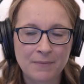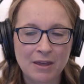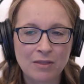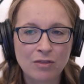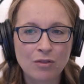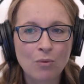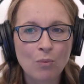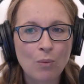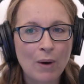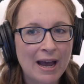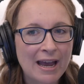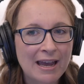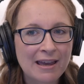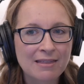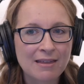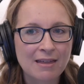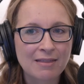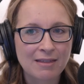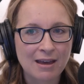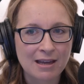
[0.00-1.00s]
in the way
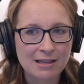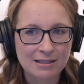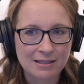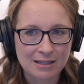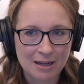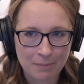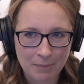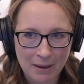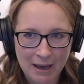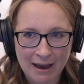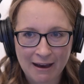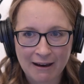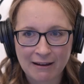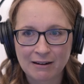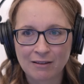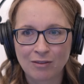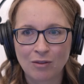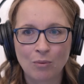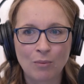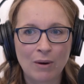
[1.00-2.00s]
that they step out,
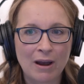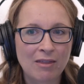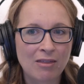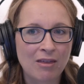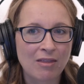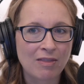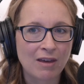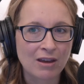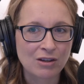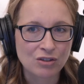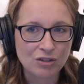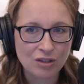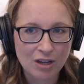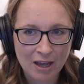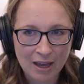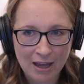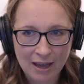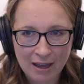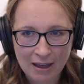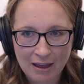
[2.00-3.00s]
in the way that they
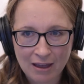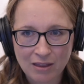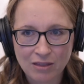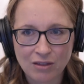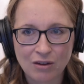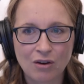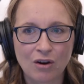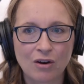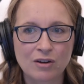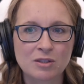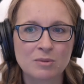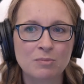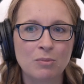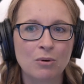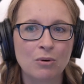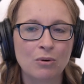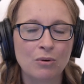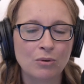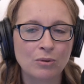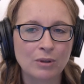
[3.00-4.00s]
share the
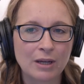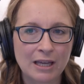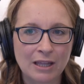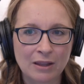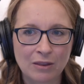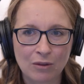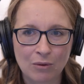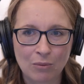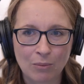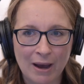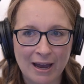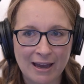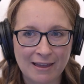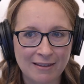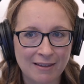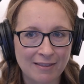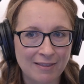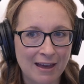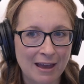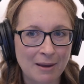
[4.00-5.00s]
gospel, in the way
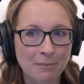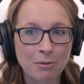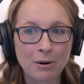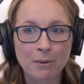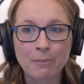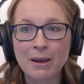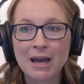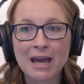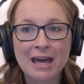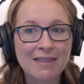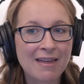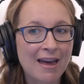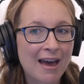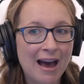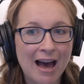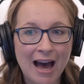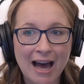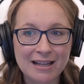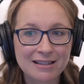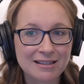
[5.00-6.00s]
that they prepare their
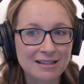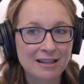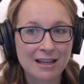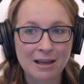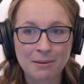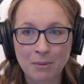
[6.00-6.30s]
hearts and their